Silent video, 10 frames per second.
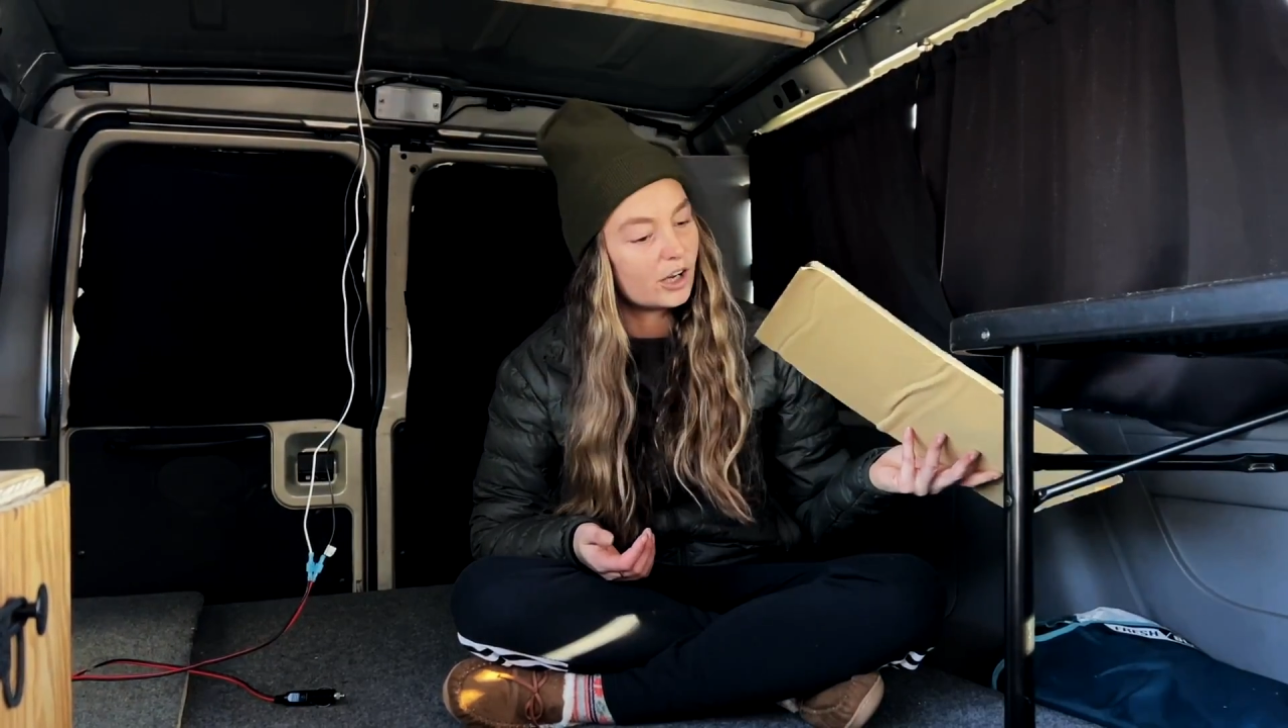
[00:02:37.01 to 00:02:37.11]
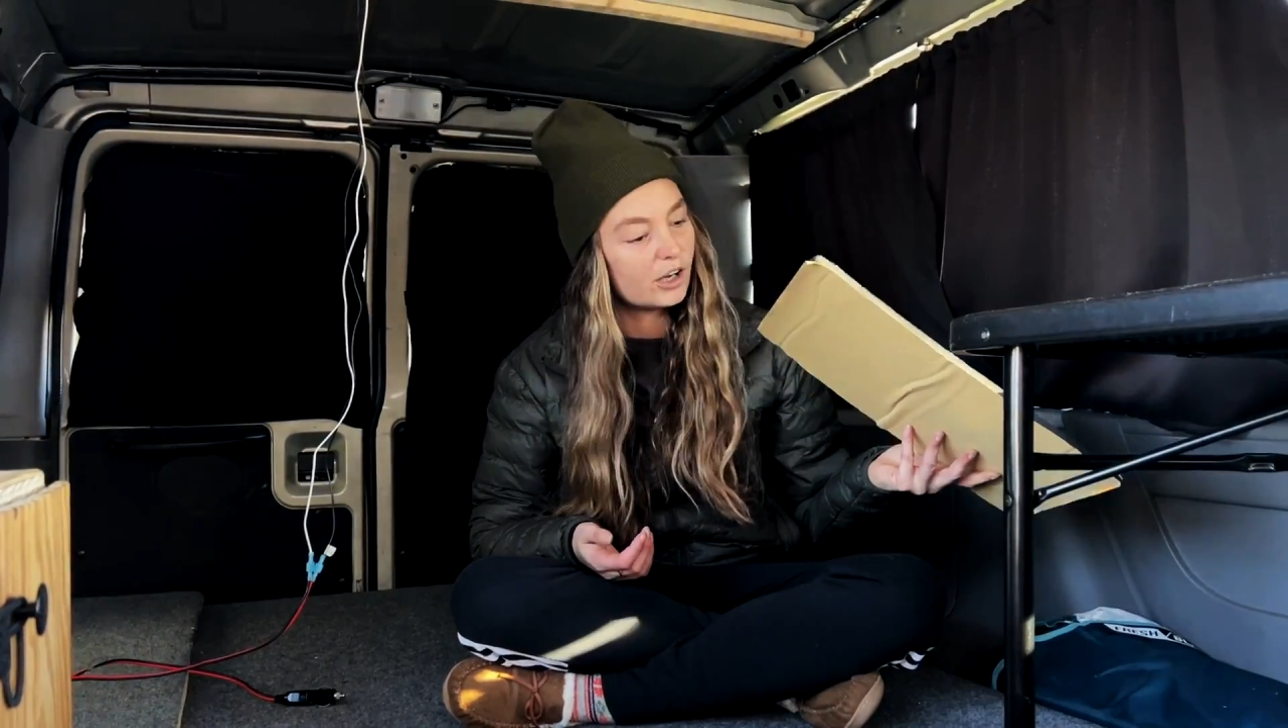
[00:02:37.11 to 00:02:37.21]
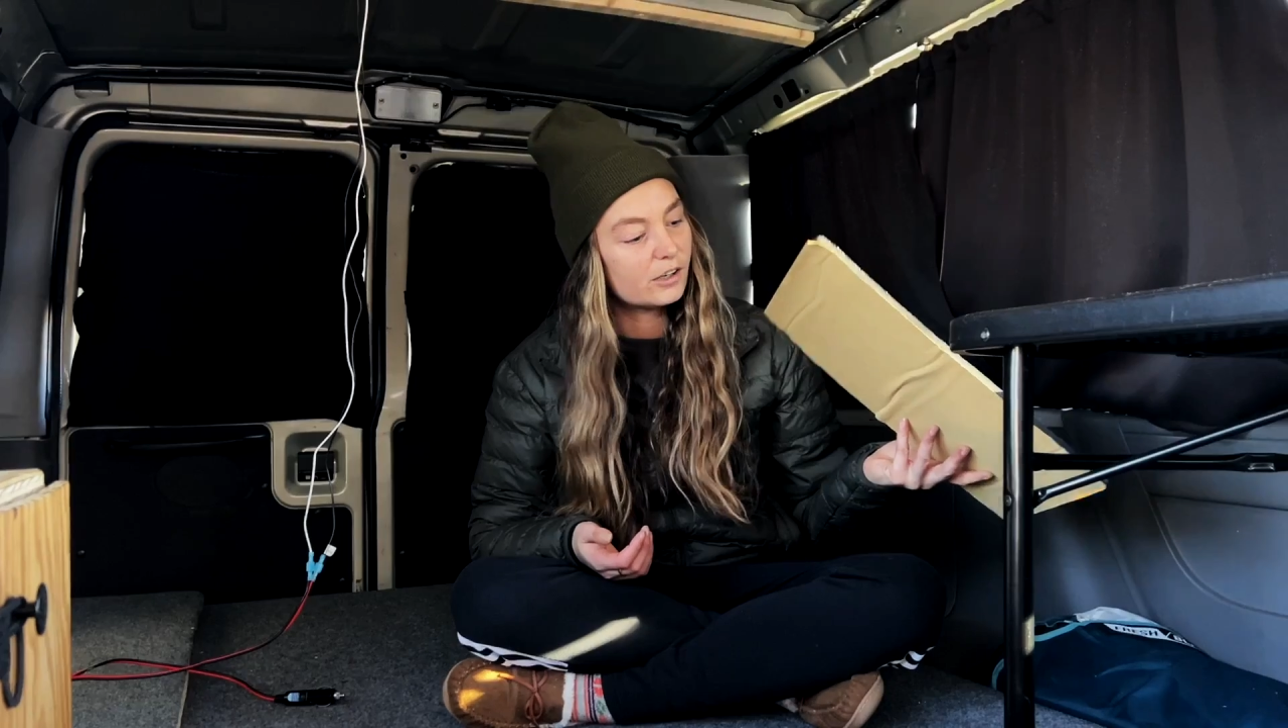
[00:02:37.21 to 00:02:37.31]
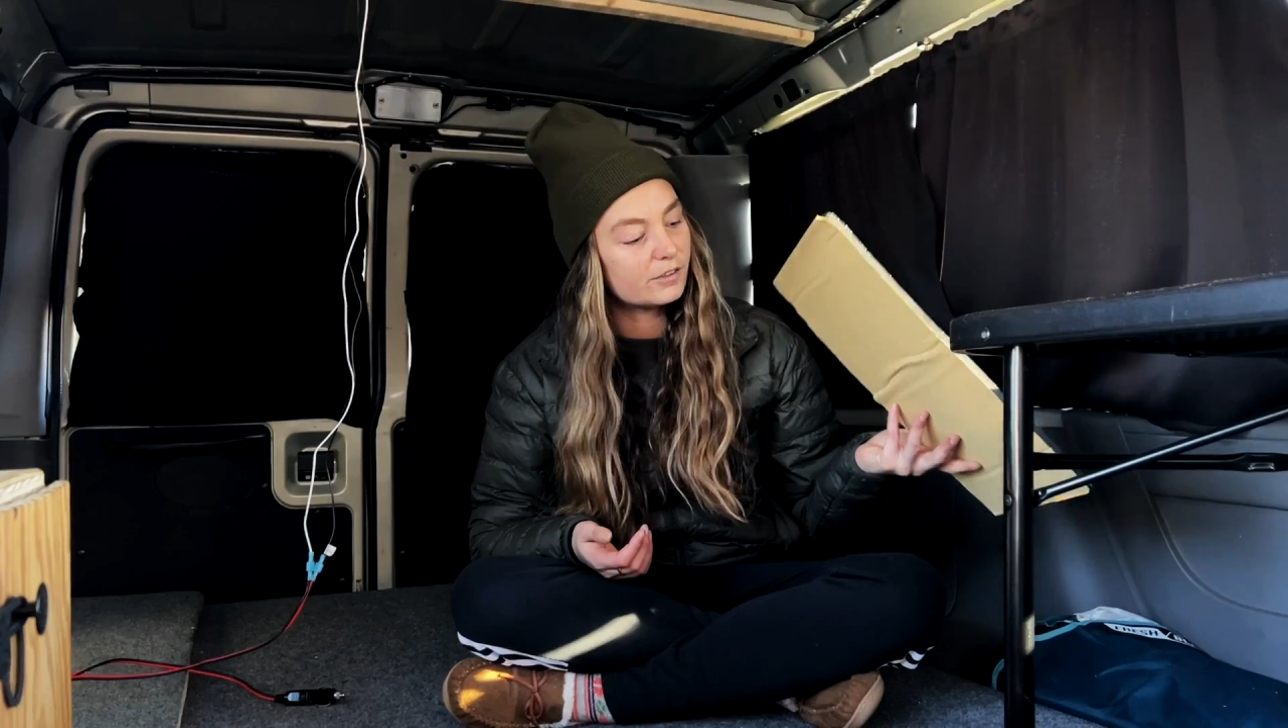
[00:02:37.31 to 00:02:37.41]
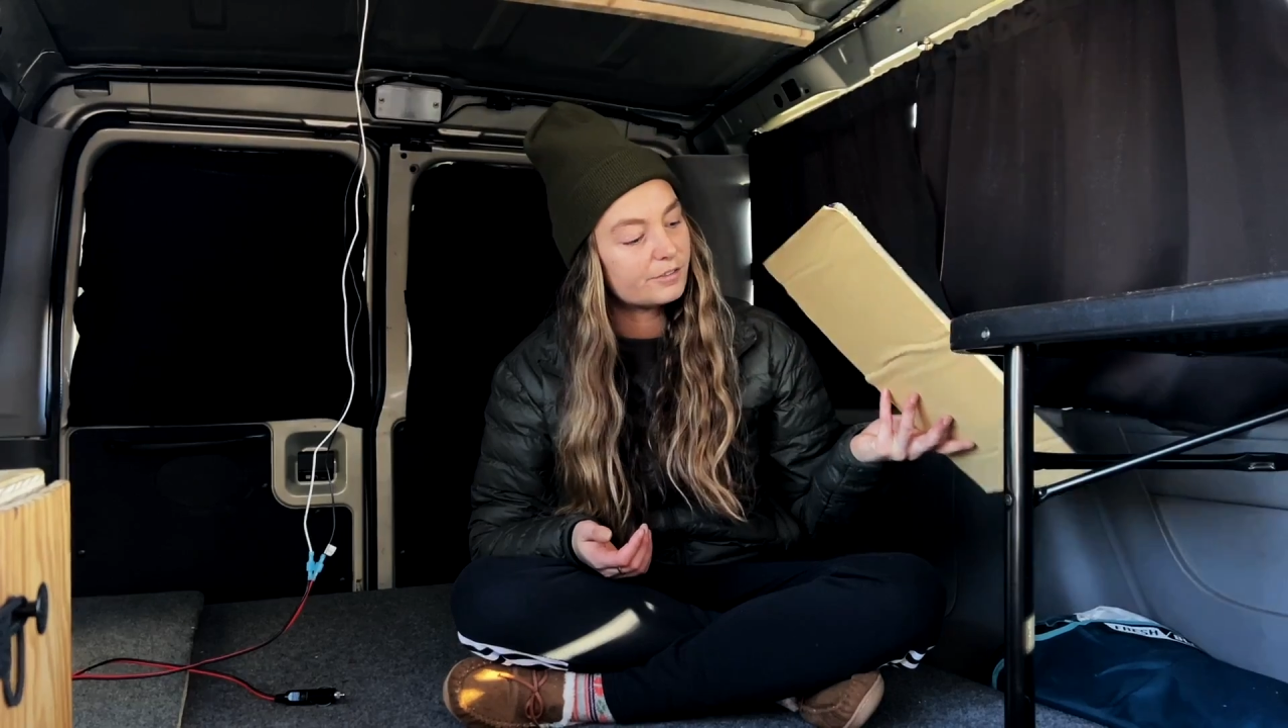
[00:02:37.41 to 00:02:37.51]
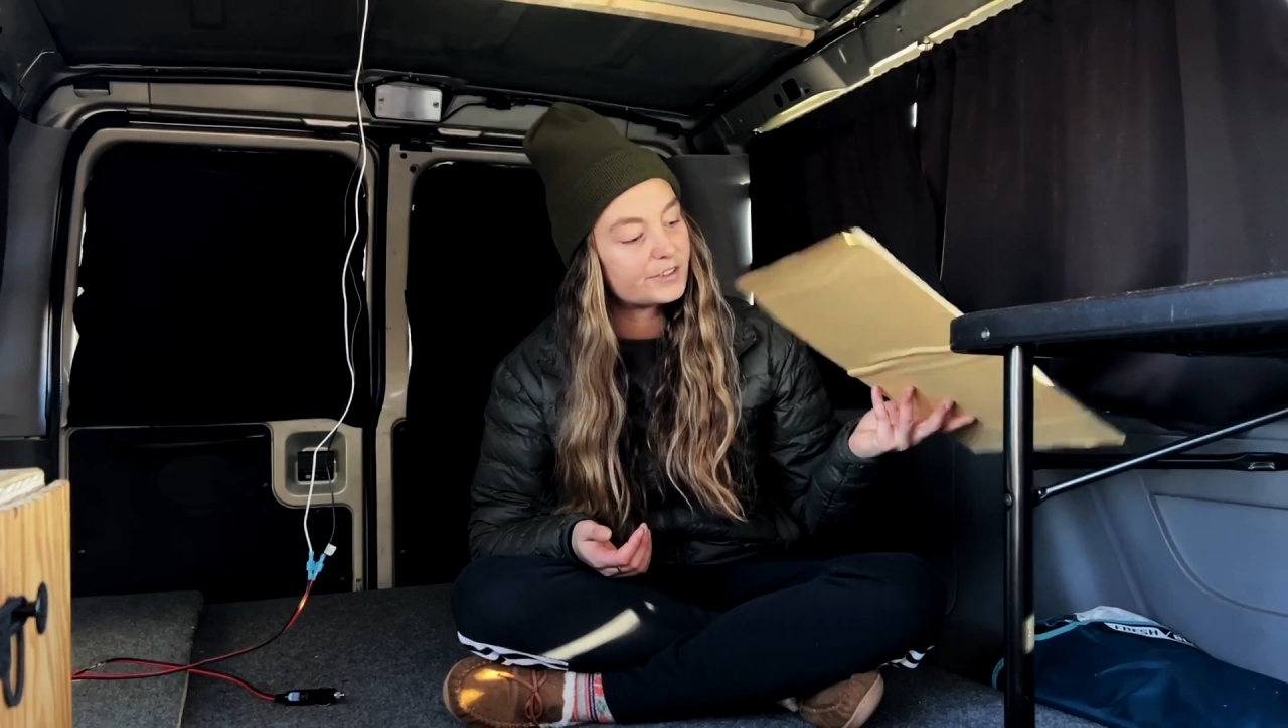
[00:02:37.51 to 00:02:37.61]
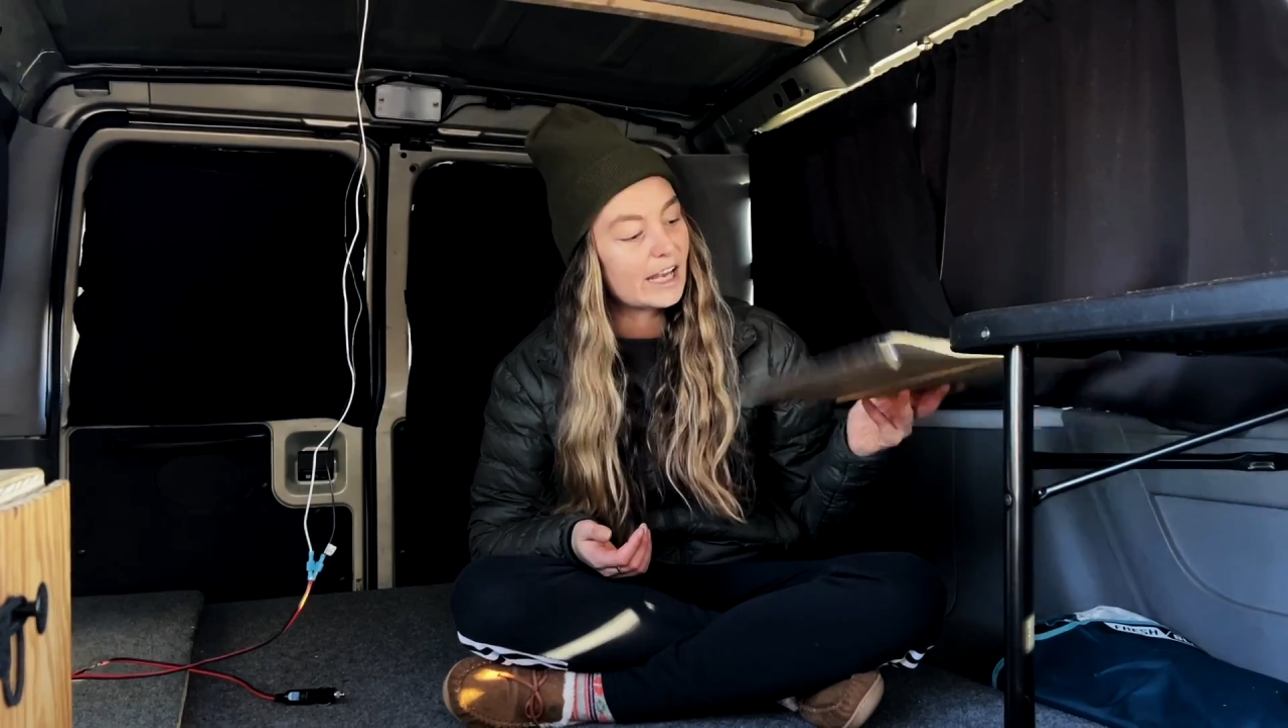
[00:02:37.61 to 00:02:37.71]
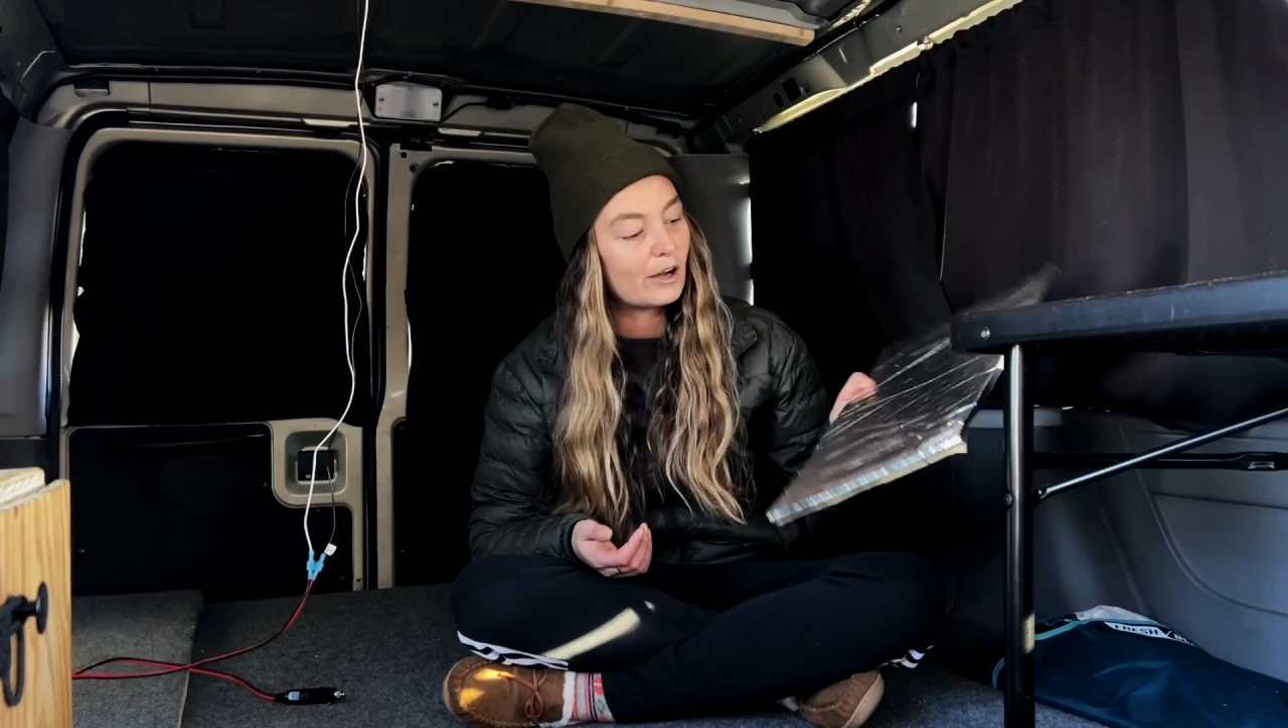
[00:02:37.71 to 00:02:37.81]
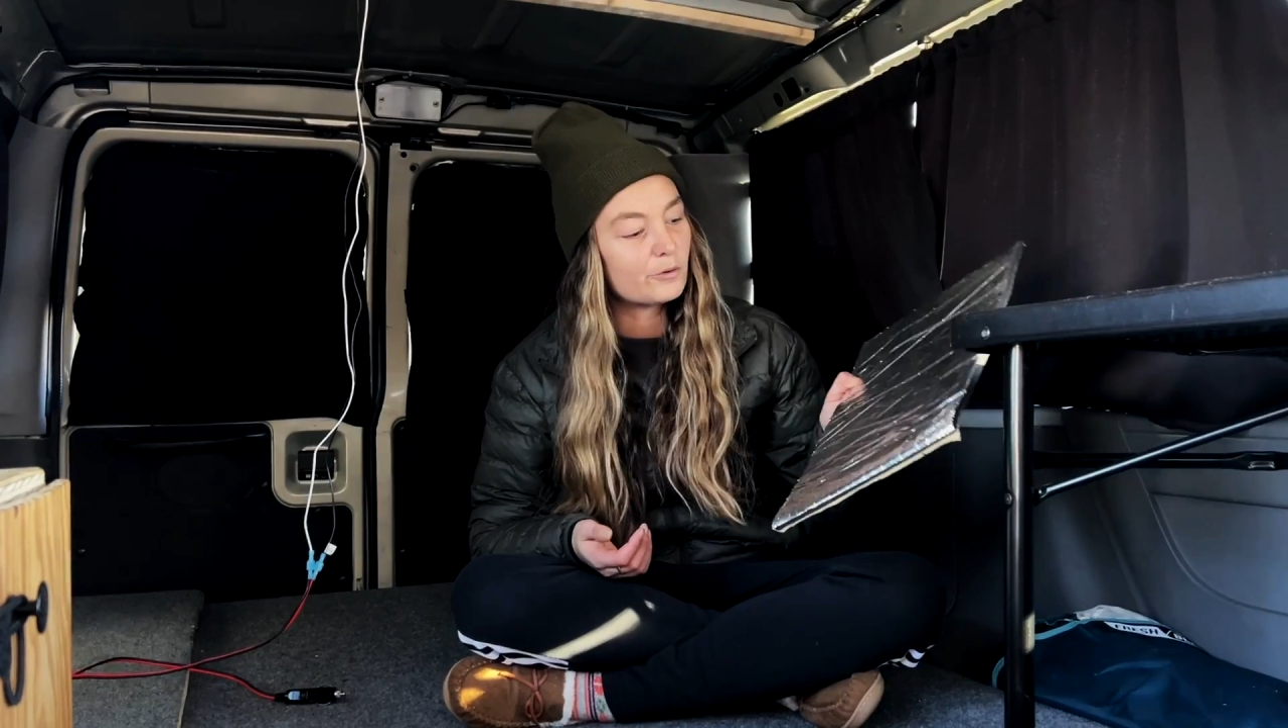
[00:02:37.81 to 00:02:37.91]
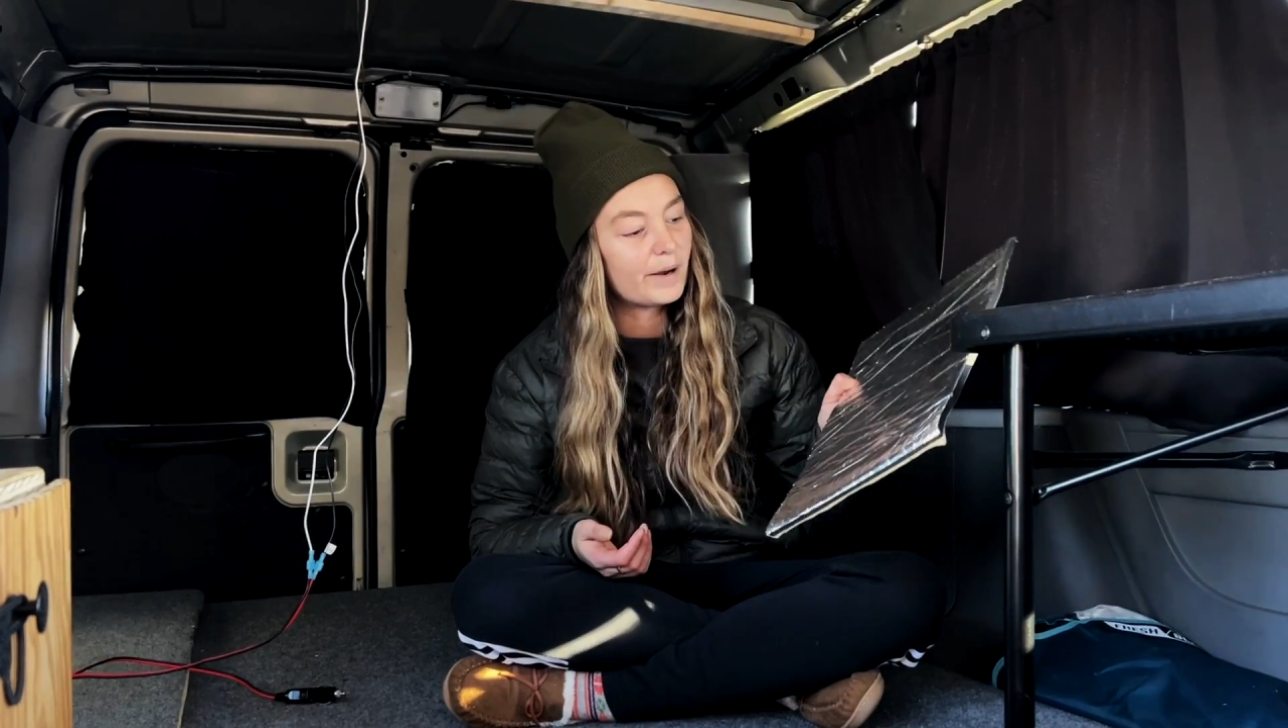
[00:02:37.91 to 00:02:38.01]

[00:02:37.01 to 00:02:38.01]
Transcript: of sound